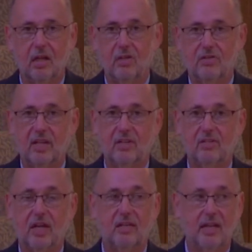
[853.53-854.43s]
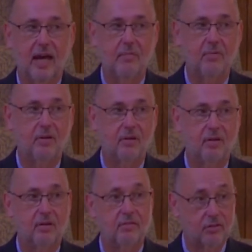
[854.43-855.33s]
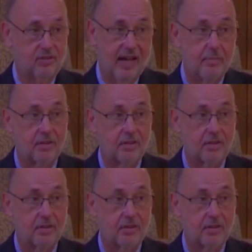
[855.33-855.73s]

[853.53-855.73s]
Set aside time for Sabbath.